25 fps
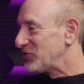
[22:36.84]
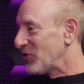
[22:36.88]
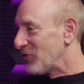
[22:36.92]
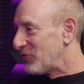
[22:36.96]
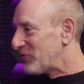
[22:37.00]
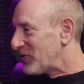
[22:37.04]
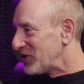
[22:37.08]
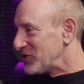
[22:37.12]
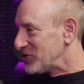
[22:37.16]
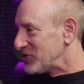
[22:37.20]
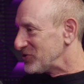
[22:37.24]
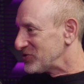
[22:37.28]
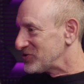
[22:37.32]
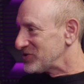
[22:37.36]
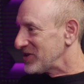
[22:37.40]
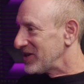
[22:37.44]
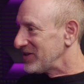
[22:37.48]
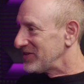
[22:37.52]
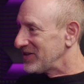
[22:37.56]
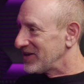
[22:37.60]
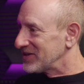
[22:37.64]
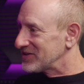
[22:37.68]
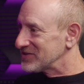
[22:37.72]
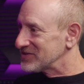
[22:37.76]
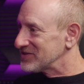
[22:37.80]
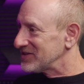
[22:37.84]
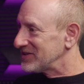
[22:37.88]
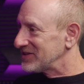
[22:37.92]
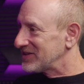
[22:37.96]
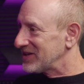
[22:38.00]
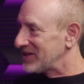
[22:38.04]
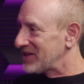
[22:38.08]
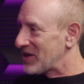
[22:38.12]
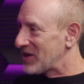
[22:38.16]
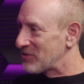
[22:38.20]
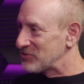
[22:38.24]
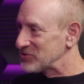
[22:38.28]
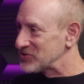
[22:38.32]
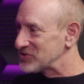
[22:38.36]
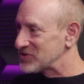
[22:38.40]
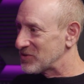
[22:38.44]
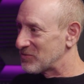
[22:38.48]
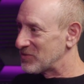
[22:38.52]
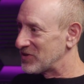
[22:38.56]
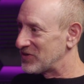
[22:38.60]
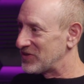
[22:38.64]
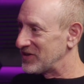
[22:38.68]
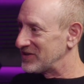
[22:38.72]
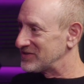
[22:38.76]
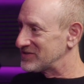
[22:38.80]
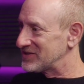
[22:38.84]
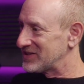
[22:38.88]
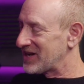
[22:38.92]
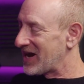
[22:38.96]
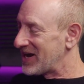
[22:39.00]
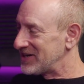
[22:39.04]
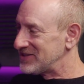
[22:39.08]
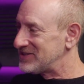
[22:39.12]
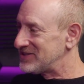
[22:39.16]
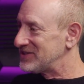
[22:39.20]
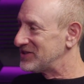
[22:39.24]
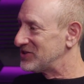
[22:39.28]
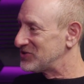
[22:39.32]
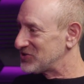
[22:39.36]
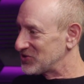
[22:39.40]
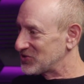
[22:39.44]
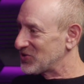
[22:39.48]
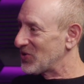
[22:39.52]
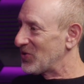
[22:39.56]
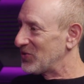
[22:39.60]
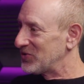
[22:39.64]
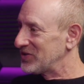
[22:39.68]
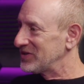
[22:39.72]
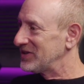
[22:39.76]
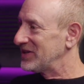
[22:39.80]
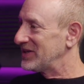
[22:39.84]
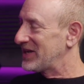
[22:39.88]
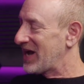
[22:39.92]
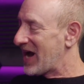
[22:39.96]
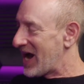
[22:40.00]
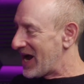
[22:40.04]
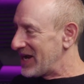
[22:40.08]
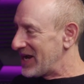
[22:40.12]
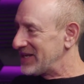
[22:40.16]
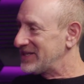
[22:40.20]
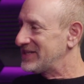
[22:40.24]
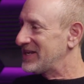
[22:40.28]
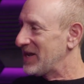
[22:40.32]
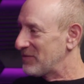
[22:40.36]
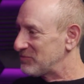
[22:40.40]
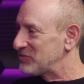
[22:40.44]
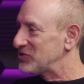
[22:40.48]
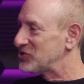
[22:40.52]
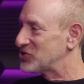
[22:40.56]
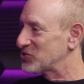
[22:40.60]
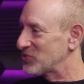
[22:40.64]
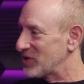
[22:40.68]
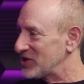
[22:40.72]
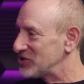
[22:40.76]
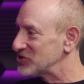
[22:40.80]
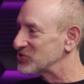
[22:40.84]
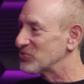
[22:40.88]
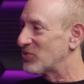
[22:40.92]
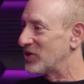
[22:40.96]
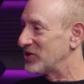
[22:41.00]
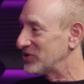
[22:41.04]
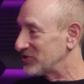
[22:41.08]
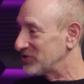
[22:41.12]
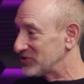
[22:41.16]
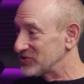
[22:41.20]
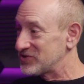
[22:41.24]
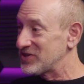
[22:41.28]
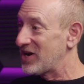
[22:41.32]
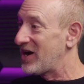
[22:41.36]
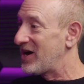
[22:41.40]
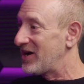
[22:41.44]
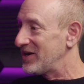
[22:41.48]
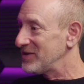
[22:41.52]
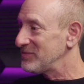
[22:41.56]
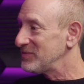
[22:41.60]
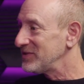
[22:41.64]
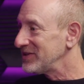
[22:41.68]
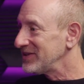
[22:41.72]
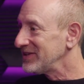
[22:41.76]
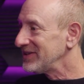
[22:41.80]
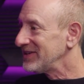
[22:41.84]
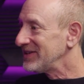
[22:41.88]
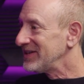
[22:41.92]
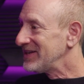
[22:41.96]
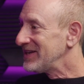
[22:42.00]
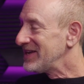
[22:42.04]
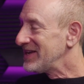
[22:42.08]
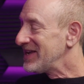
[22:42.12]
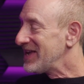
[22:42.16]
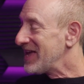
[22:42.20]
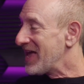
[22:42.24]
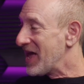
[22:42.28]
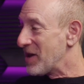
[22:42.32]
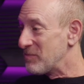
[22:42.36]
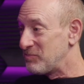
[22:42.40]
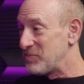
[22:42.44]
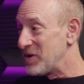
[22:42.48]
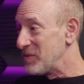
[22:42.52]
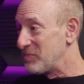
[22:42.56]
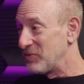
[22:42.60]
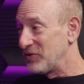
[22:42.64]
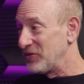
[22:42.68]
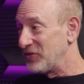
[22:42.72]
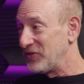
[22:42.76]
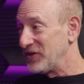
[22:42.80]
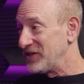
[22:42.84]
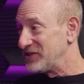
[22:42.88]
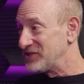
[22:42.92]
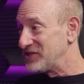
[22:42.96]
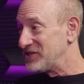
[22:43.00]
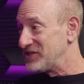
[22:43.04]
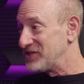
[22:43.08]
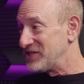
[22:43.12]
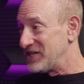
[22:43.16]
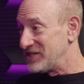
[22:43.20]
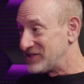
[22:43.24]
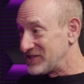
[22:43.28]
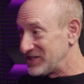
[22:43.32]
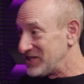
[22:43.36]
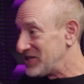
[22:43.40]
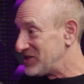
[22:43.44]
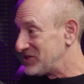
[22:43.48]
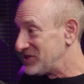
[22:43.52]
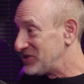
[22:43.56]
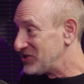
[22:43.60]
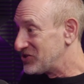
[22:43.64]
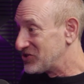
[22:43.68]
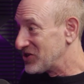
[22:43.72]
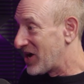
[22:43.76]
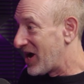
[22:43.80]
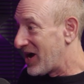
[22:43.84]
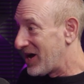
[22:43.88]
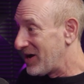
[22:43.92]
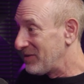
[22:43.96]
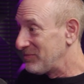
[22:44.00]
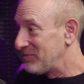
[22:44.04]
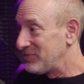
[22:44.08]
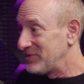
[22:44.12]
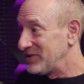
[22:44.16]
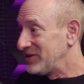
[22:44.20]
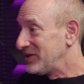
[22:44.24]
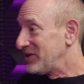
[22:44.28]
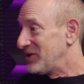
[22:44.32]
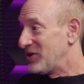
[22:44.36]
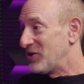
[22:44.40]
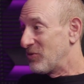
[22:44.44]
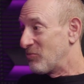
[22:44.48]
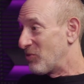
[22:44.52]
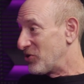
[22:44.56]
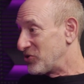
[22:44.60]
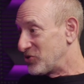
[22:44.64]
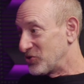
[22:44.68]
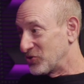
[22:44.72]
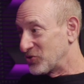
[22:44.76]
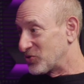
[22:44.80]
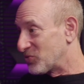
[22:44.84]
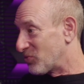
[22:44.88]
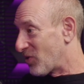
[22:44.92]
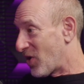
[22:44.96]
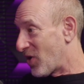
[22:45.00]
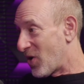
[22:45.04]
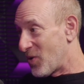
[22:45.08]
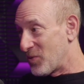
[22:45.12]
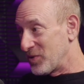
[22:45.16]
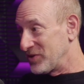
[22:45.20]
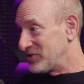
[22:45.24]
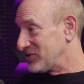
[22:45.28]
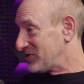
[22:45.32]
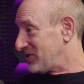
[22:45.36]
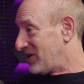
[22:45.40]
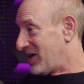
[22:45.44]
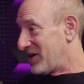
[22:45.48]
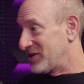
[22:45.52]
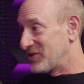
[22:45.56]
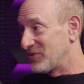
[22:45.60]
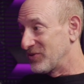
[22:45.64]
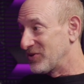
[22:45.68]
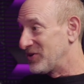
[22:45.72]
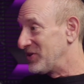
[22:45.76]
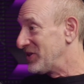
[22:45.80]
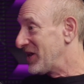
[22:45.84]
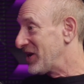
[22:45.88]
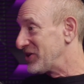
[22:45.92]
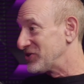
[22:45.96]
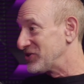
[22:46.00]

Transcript: It's so funny you say that because like that was some of the things that I did at Dakota. Like I yeah. kept the trains running on time. Yeah, yeah, exactly. And people think it's an easy job. No, no. When no. you're growing, there's a lot going on.